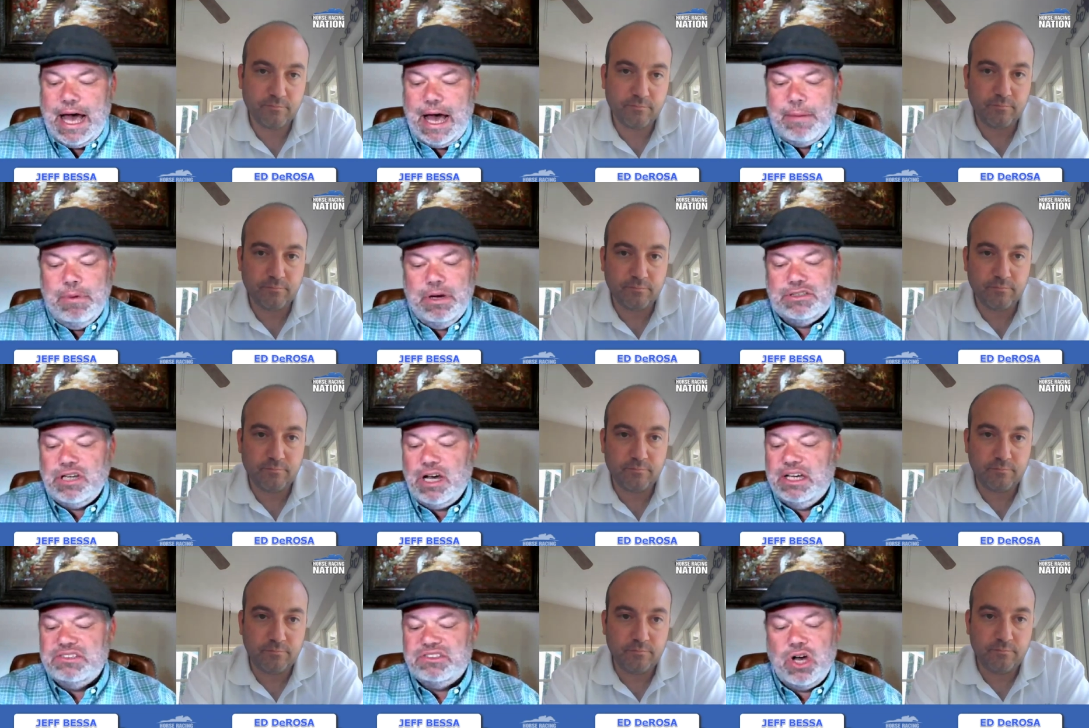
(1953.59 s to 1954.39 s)
Speaker 1: I'm going
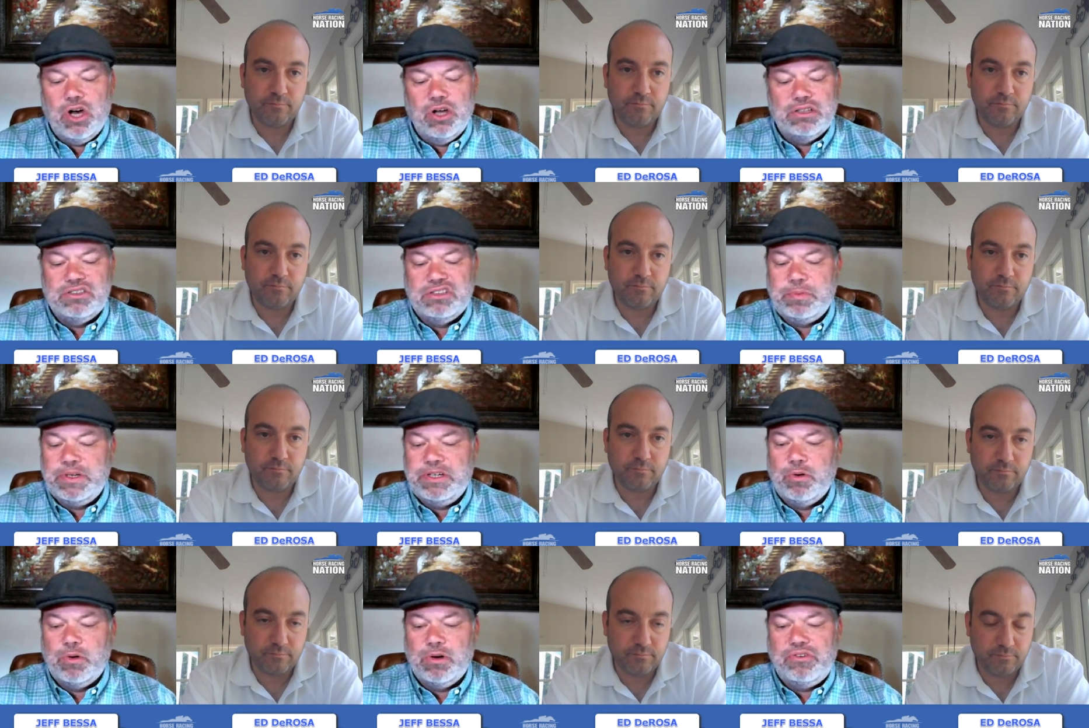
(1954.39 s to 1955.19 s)
to toss all the
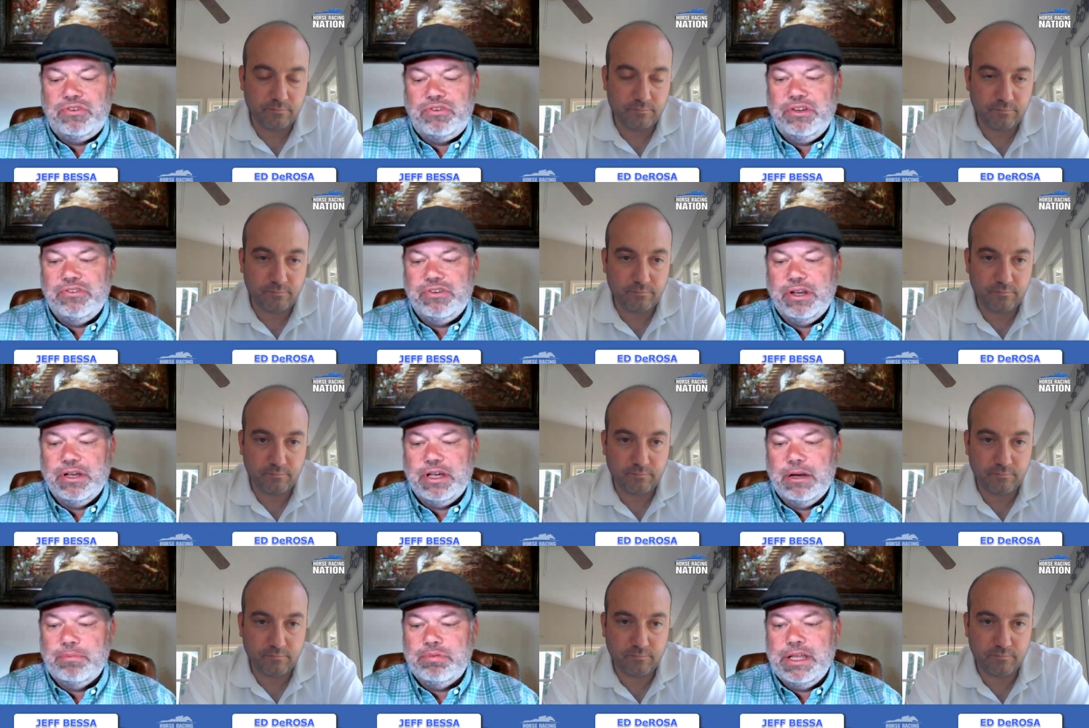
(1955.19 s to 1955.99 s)
speed horses
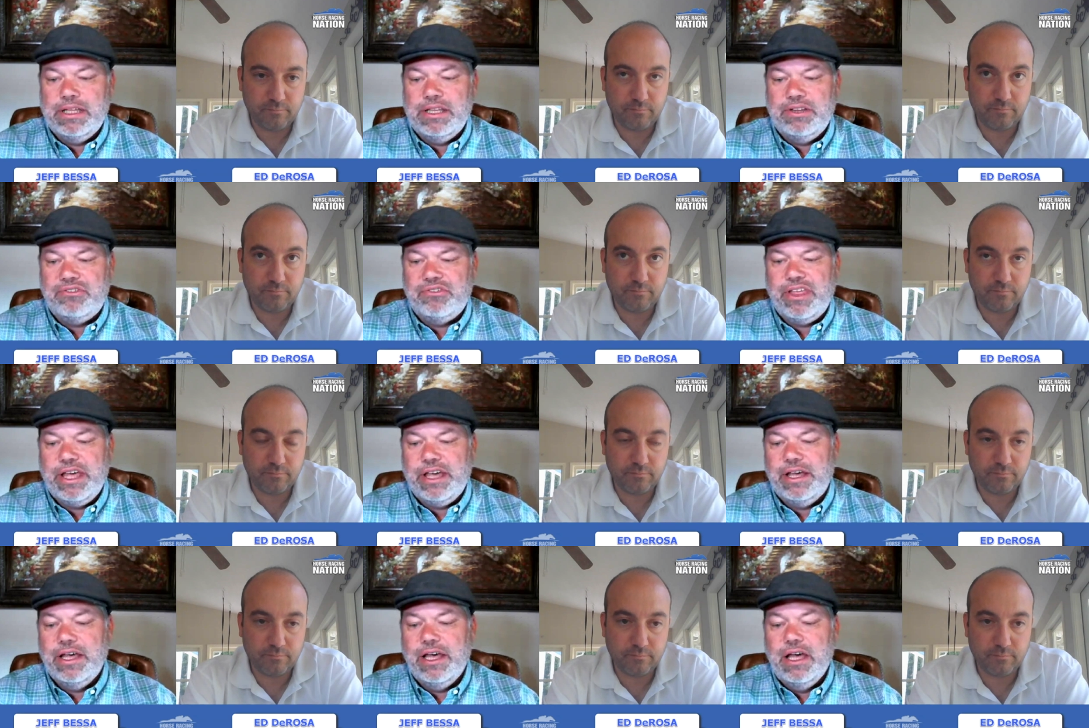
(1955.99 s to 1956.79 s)
and I'm going to play this
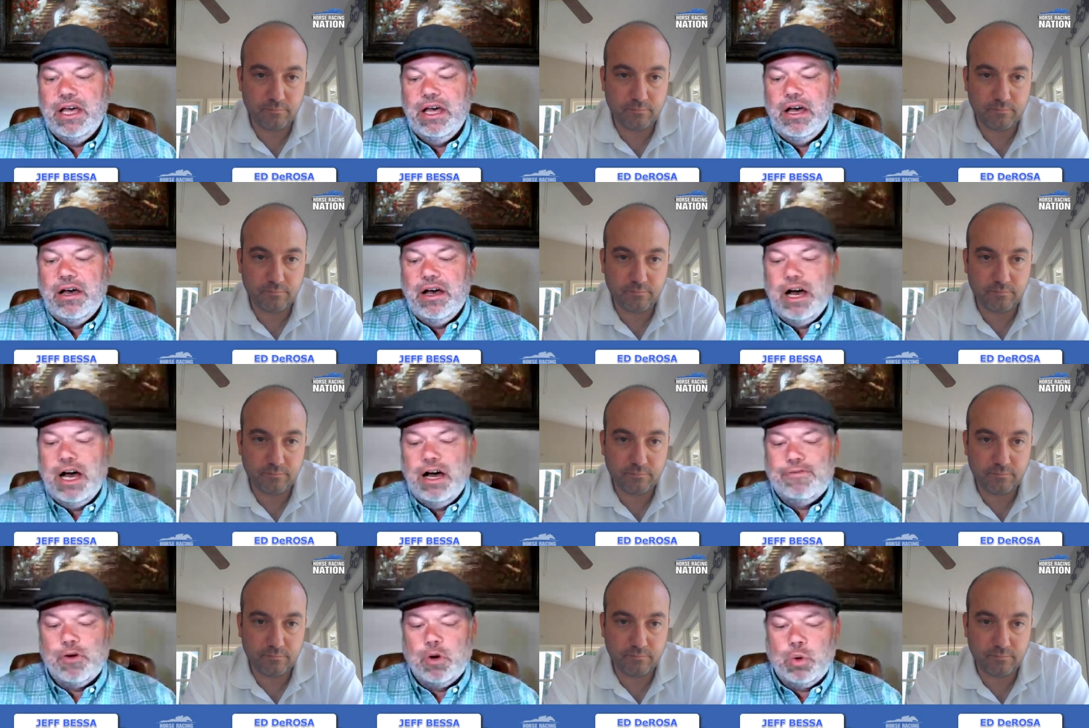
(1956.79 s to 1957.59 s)
thing
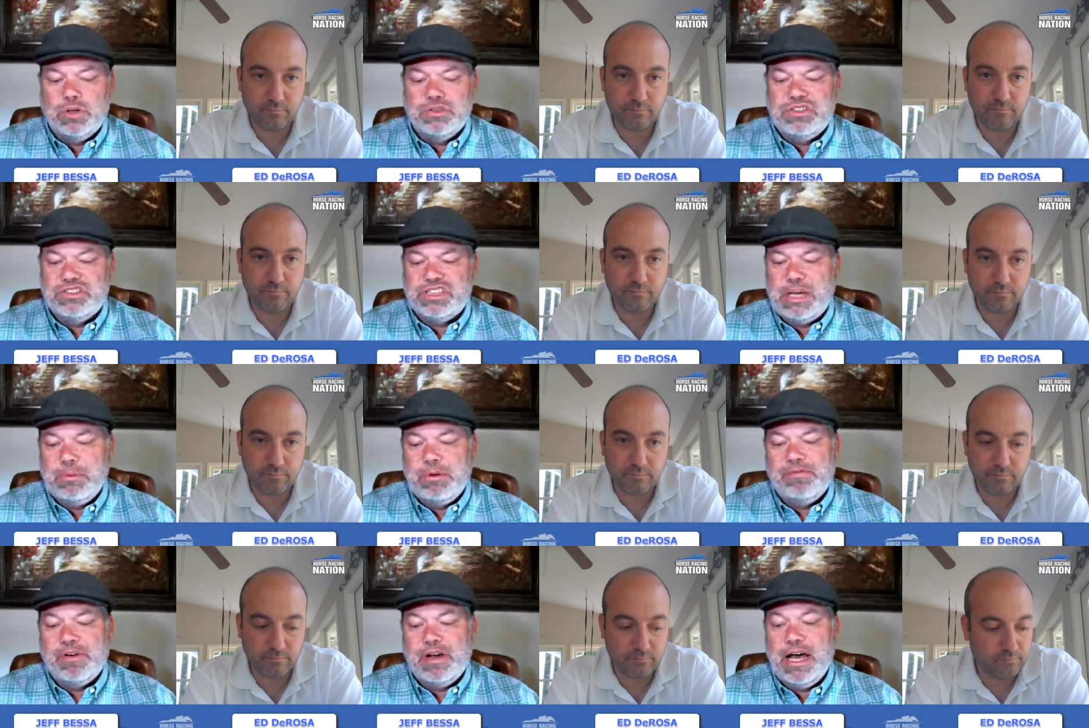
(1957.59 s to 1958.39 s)
uh, for horses
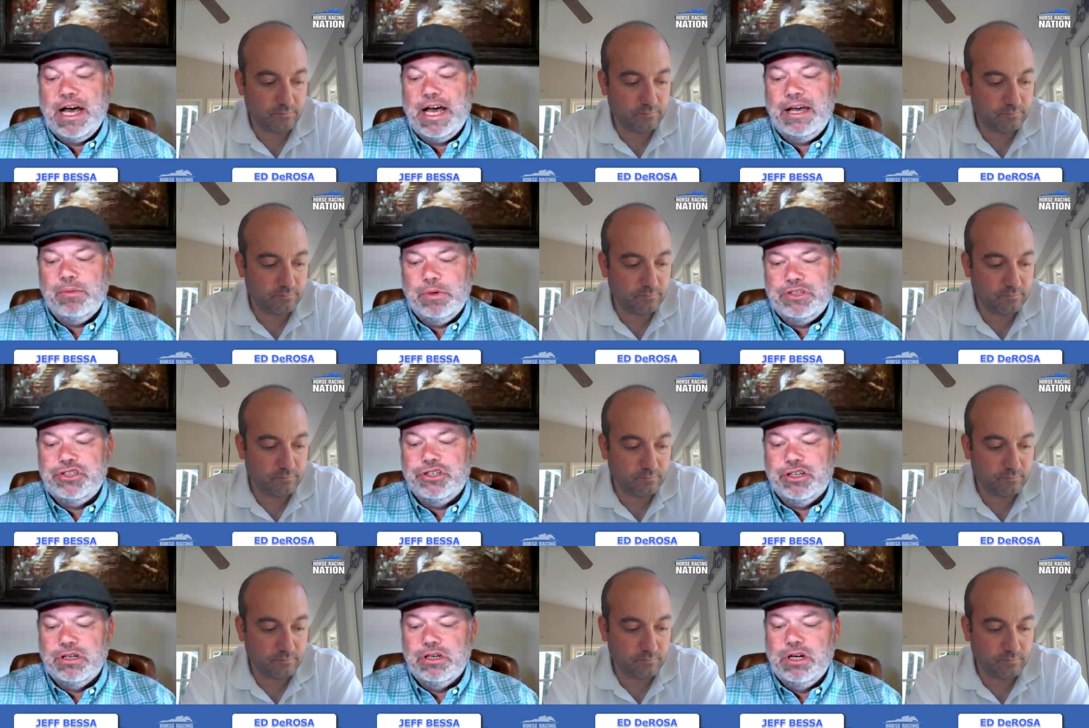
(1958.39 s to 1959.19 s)
coming behind,
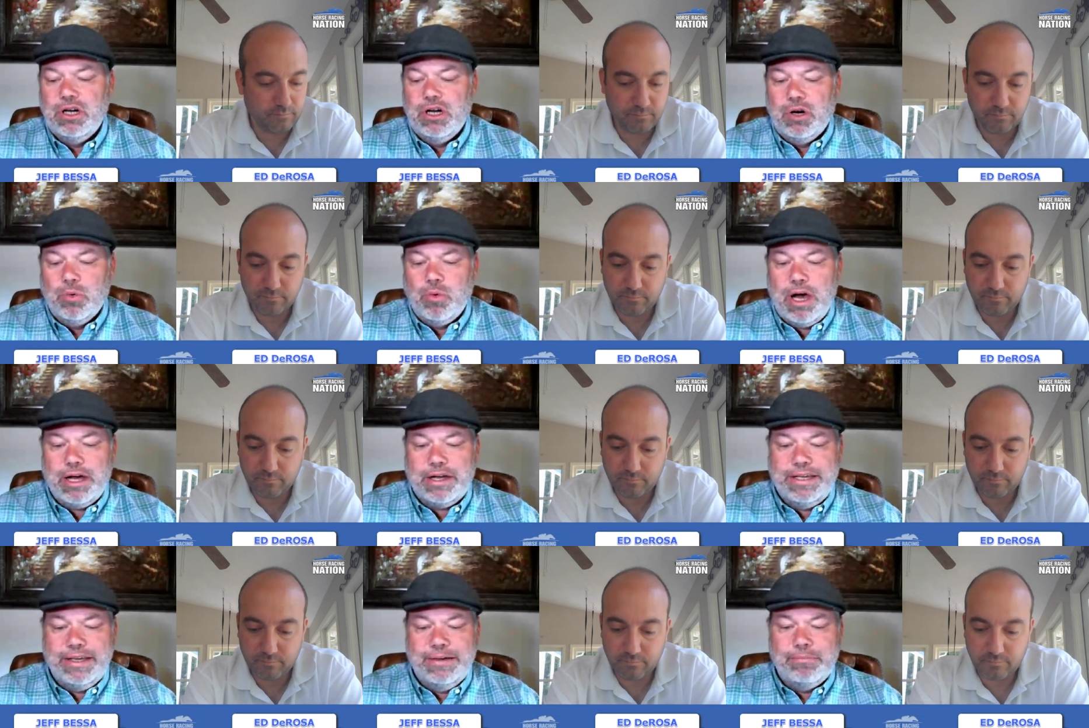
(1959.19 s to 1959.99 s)
which your
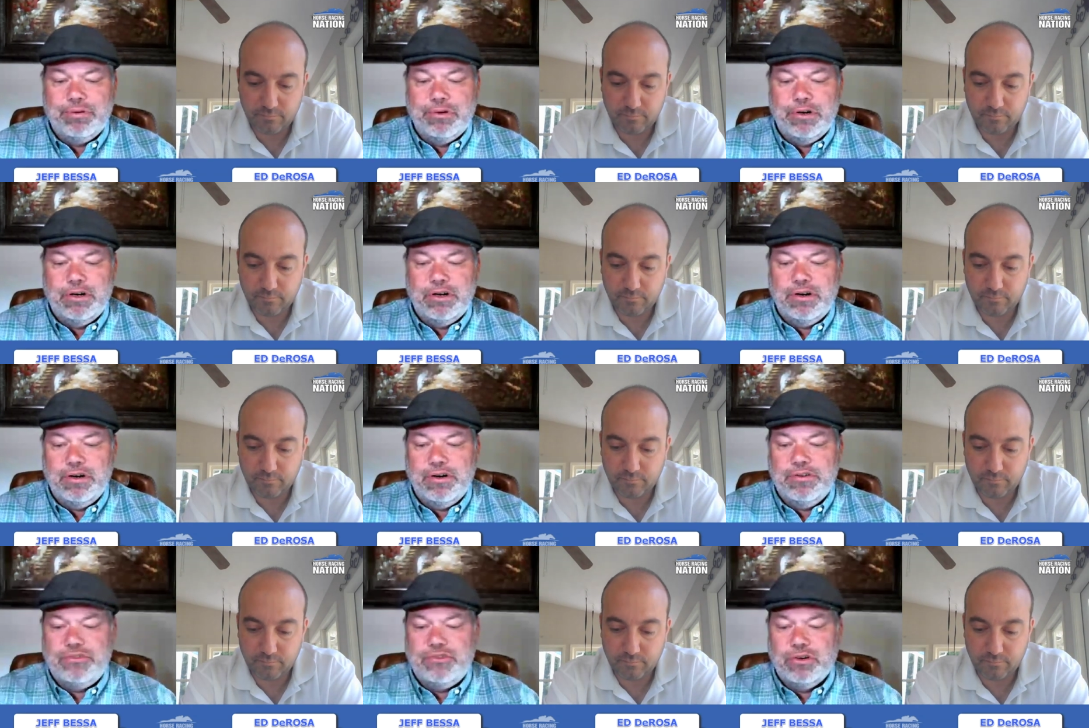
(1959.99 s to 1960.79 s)

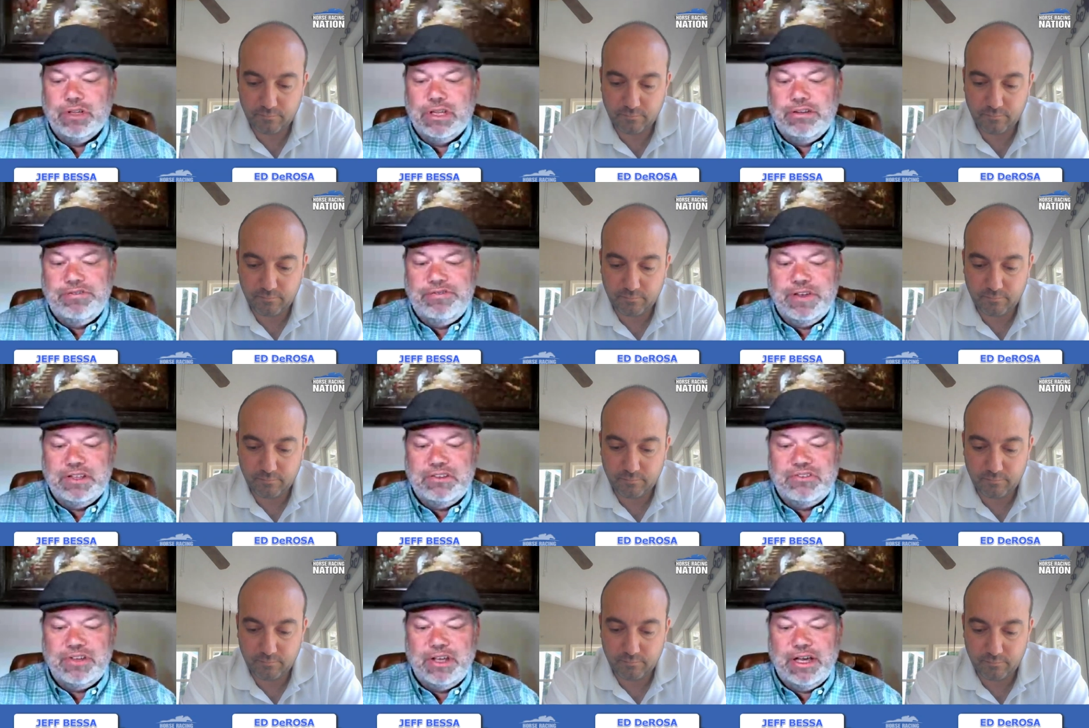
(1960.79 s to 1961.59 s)
Rockemperor certainly
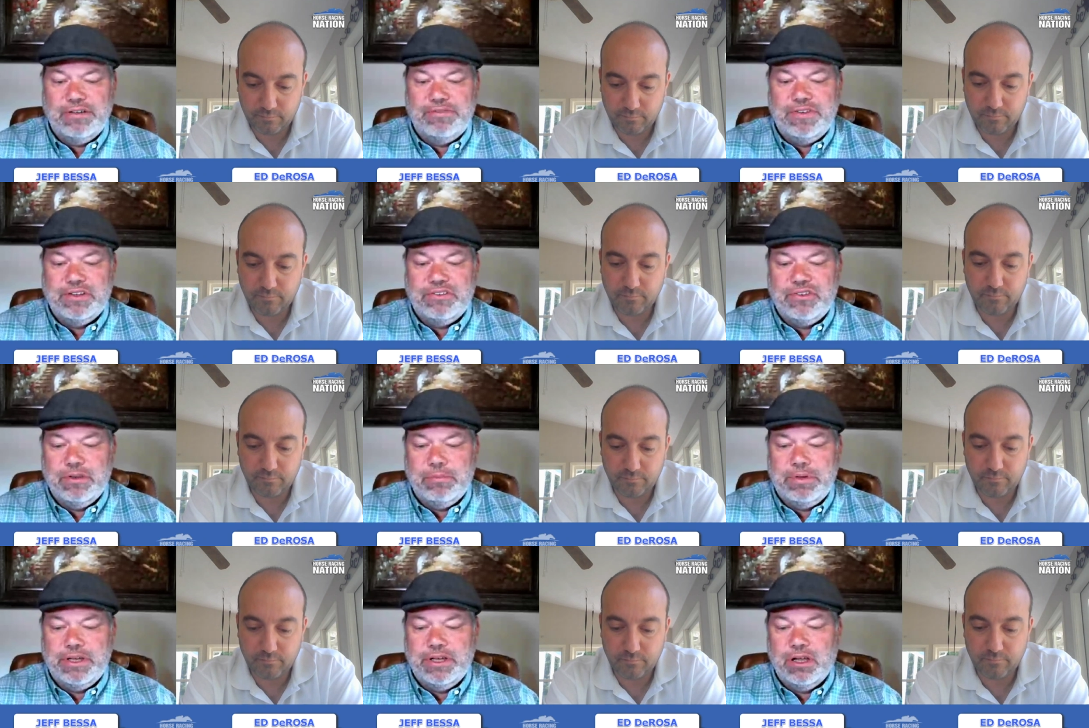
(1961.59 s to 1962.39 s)
fits uh, fits
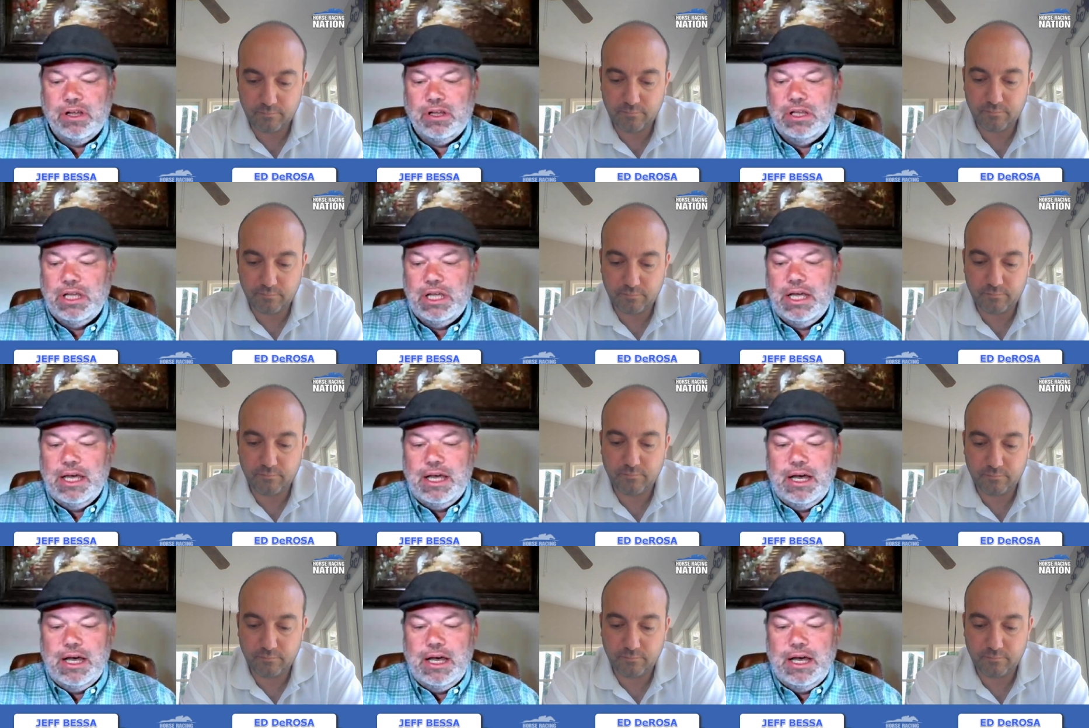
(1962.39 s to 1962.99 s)
the bill.